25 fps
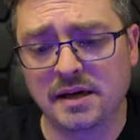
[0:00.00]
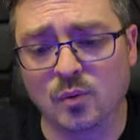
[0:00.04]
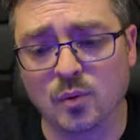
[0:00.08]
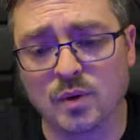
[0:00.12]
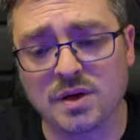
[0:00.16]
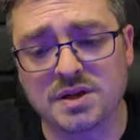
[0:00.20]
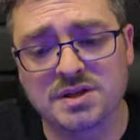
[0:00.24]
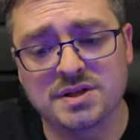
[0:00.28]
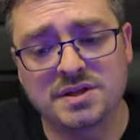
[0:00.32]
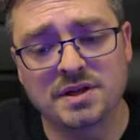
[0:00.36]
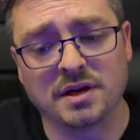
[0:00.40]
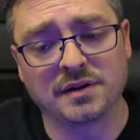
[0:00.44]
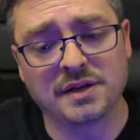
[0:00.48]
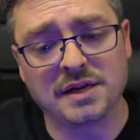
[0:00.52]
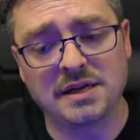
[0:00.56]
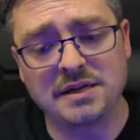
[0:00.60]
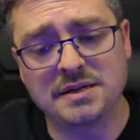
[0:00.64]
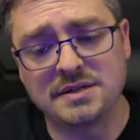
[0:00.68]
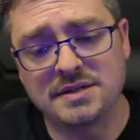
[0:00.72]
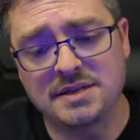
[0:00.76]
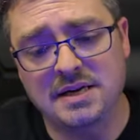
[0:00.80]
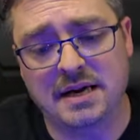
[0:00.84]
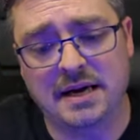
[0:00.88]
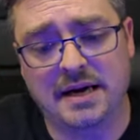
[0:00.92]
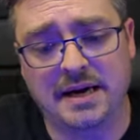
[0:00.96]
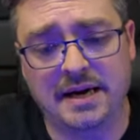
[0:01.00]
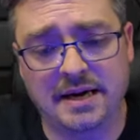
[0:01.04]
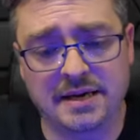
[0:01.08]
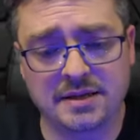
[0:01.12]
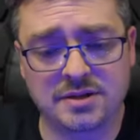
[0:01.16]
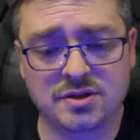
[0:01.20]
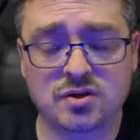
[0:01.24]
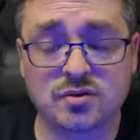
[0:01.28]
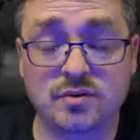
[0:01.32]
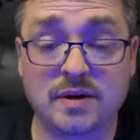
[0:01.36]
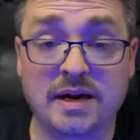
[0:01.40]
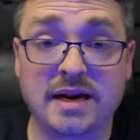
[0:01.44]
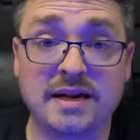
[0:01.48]
We sell these as
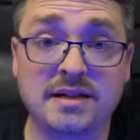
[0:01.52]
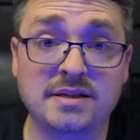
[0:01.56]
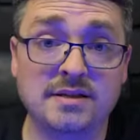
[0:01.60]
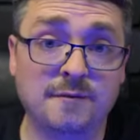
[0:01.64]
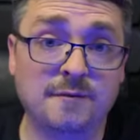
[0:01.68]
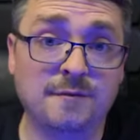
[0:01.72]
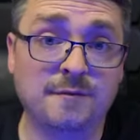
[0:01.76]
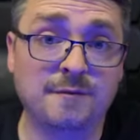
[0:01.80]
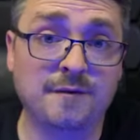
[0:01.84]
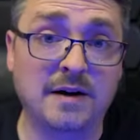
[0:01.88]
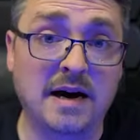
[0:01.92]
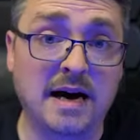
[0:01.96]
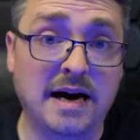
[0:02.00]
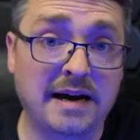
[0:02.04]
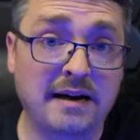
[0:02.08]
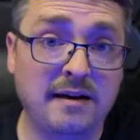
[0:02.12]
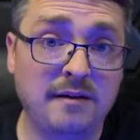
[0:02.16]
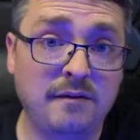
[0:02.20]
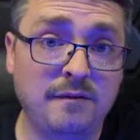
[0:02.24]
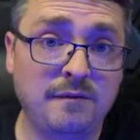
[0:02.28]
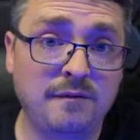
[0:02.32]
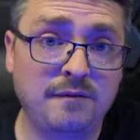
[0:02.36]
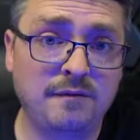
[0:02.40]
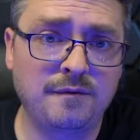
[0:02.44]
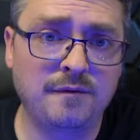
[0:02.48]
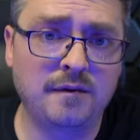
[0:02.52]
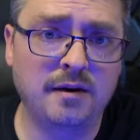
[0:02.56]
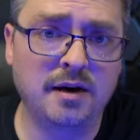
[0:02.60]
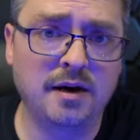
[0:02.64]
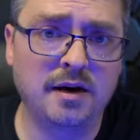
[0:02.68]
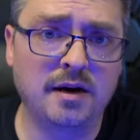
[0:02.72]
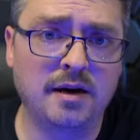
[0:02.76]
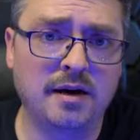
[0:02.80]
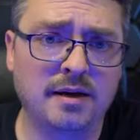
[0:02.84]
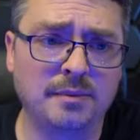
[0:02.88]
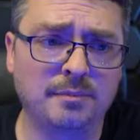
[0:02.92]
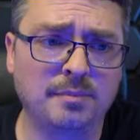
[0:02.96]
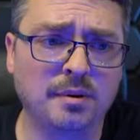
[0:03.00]
strands of 5.
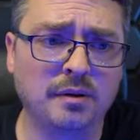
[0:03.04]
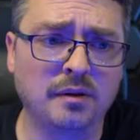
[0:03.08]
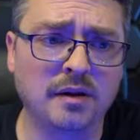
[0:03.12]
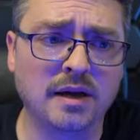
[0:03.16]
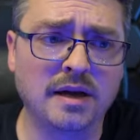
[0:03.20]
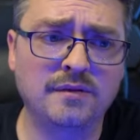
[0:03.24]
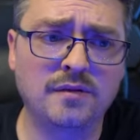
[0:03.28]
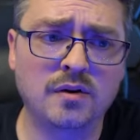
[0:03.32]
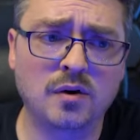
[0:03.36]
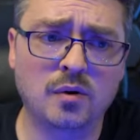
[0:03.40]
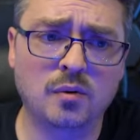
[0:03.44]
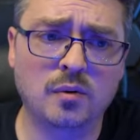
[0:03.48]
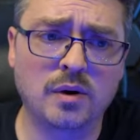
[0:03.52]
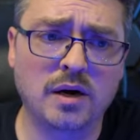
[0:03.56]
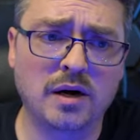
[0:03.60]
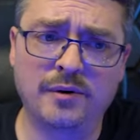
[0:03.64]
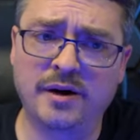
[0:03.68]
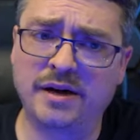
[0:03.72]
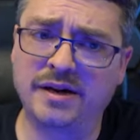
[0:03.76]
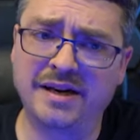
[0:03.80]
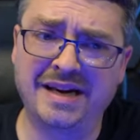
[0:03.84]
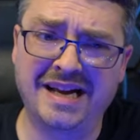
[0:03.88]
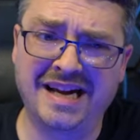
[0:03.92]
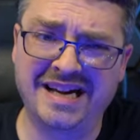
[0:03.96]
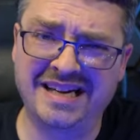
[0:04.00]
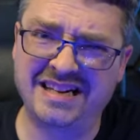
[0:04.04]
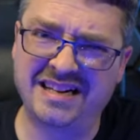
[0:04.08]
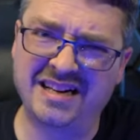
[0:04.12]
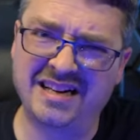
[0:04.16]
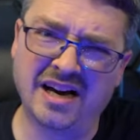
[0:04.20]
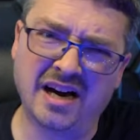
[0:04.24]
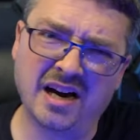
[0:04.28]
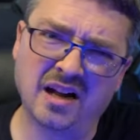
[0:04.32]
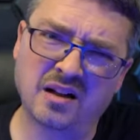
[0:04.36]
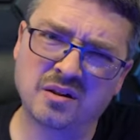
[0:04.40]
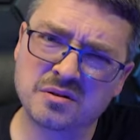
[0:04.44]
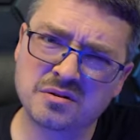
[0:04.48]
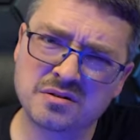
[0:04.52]
I believe they're right around
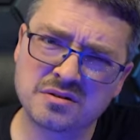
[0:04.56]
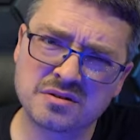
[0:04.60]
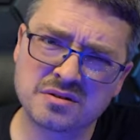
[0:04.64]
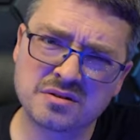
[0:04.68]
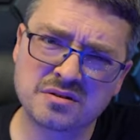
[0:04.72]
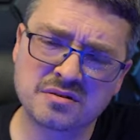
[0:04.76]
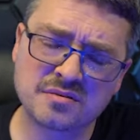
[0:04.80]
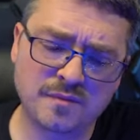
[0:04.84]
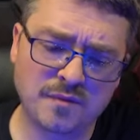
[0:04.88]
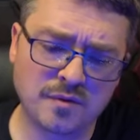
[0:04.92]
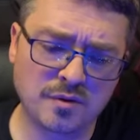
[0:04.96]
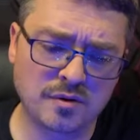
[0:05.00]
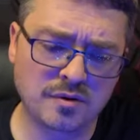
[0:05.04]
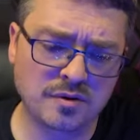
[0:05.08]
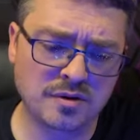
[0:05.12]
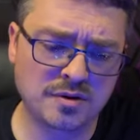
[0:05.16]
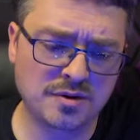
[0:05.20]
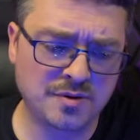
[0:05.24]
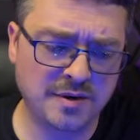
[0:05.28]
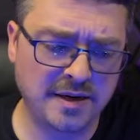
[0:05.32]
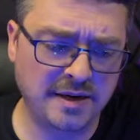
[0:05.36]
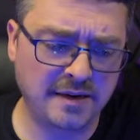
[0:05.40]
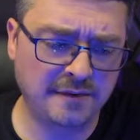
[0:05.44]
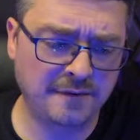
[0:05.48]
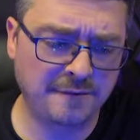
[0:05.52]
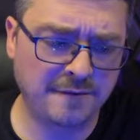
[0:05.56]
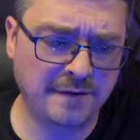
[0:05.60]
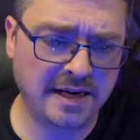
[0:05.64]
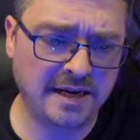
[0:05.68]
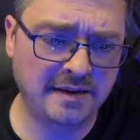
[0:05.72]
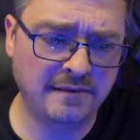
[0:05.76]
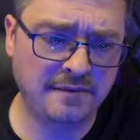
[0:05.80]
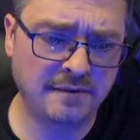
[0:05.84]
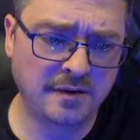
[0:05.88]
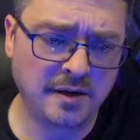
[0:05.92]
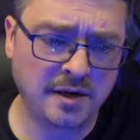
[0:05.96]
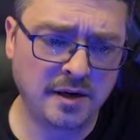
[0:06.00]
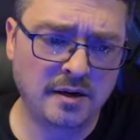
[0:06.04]
$90 for a strand of
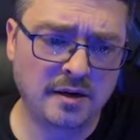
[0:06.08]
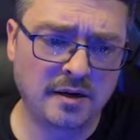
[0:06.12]
5.